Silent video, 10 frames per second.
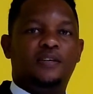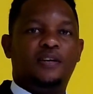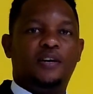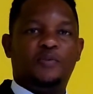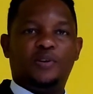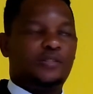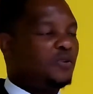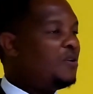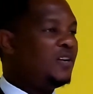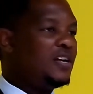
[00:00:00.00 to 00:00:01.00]
It was
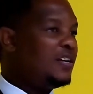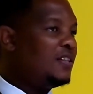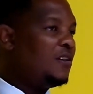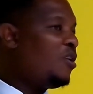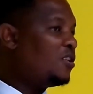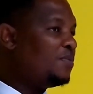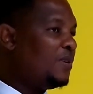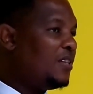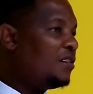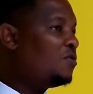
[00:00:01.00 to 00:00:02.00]
only the gospel
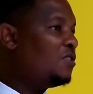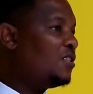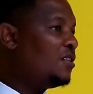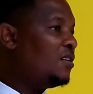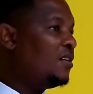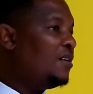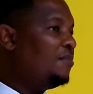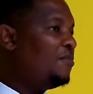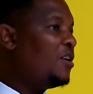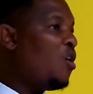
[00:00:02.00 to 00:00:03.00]
that could
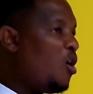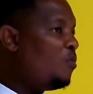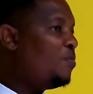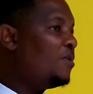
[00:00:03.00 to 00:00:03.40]
bring hope